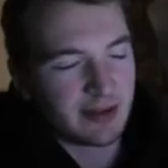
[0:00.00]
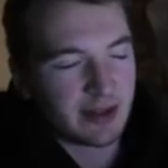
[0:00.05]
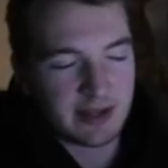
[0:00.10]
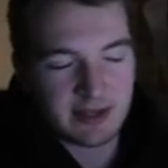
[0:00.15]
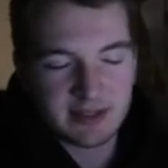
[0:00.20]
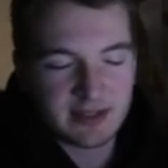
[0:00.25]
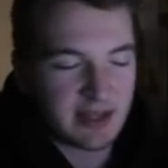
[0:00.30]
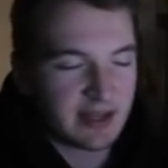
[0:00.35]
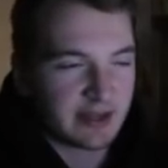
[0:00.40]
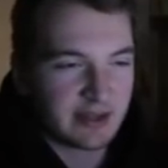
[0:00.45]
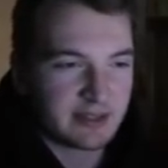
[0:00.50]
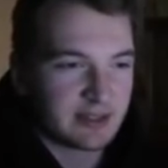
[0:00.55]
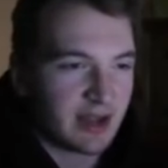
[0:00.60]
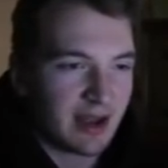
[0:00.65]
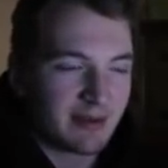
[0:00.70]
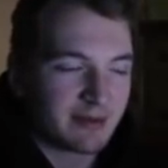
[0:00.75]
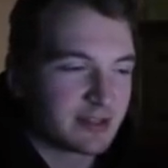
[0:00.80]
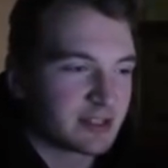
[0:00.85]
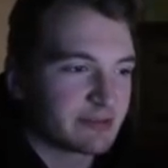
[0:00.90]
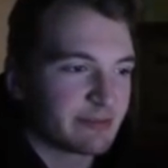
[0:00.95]
That, that,
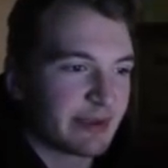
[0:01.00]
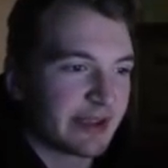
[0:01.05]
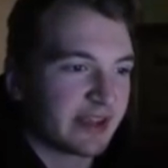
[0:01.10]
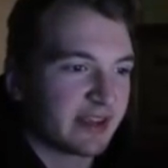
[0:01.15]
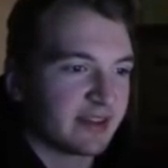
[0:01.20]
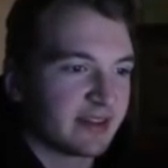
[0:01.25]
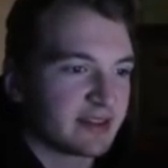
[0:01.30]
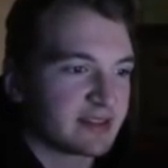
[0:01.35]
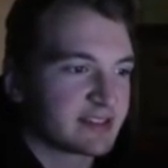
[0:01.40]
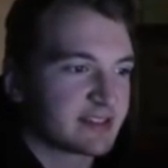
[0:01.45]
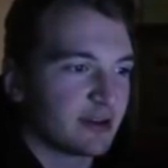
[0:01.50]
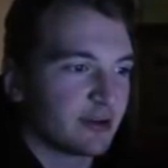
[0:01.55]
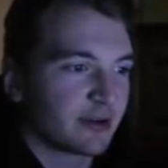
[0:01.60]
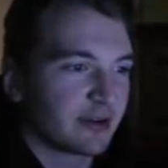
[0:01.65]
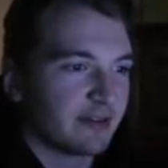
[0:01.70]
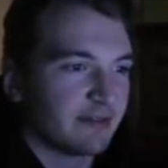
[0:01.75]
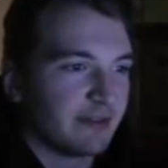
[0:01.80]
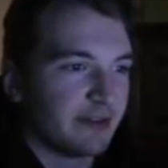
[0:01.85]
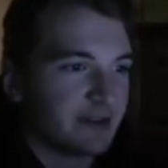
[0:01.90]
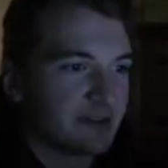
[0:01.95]
I'm just making this so
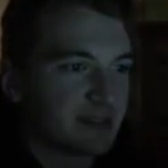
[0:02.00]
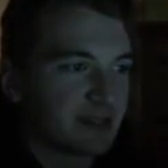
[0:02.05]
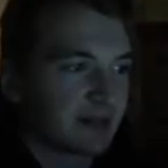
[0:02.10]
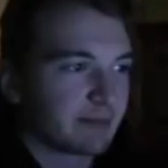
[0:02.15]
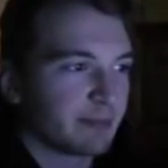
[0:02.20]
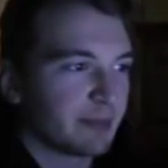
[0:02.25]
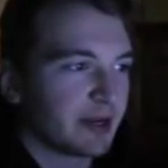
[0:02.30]
confusing,